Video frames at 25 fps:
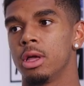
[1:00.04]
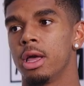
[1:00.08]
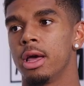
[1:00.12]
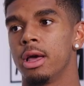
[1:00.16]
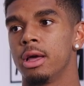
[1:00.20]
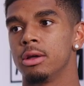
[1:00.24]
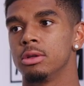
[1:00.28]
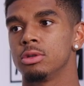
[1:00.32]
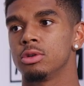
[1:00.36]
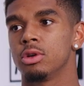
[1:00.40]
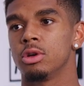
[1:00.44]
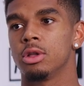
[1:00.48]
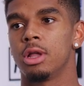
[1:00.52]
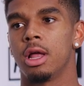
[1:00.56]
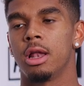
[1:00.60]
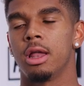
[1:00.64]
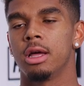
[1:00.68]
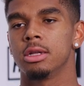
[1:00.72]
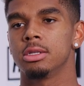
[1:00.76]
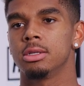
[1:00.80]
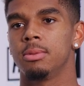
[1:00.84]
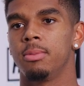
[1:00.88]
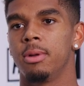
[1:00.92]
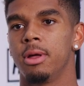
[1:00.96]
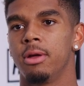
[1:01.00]
yeah, it was good. I
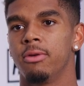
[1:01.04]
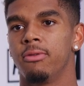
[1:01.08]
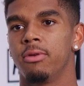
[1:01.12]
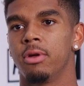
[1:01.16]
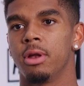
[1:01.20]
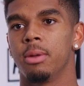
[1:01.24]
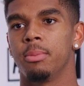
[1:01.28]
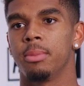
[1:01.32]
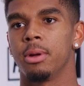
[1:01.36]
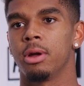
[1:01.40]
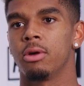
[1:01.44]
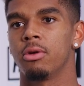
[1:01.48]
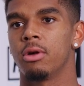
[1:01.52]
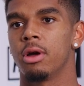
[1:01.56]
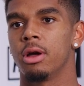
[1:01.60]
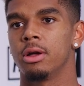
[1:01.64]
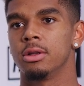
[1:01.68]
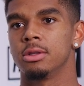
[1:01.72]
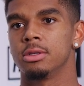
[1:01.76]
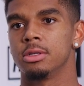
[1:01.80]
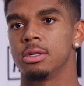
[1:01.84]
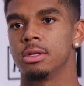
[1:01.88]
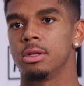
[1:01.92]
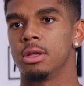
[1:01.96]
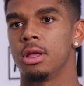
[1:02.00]
like to play in front of big
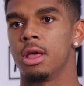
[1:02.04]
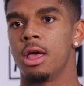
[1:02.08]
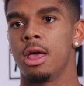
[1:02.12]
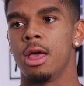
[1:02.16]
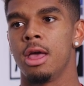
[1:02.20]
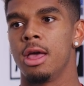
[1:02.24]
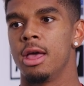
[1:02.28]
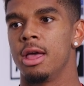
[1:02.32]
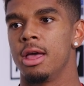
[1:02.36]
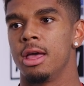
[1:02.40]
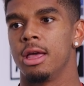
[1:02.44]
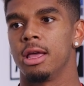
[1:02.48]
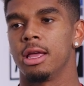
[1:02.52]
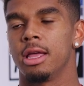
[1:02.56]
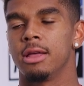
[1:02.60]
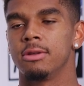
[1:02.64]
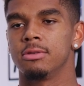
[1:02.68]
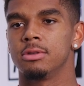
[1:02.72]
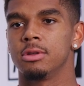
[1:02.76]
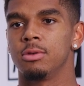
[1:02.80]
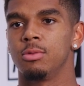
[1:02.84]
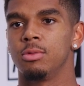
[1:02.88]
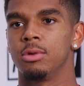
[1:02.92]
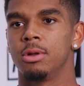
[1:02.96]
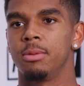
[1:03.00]
crowds, and it
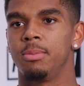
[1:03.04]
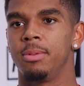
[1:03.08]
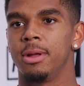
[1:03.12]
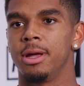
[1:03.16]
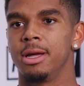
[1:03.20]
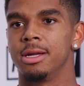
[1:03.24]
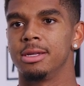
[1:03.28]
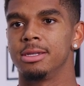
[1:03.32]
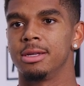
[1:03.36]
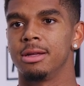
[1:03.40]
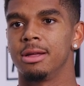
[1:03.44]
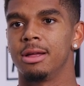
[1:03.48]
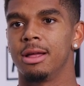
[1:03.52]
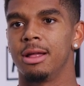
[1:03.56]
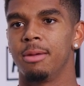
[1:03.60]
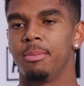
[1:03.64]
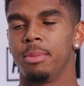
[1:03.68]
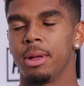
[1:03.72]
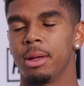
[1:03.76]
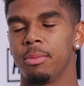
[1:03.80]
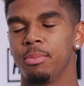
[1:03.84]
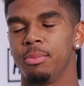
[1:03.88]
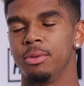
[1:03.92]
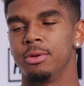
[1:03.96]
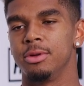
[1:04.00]
gives all the players a, a
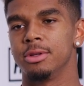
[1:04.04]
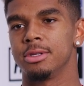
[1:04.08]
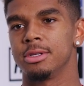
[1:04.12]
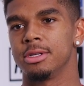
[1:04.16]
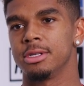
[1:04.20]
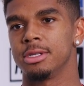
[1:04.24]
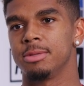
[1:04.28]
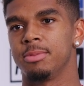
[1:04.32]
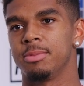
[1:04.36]
big boost,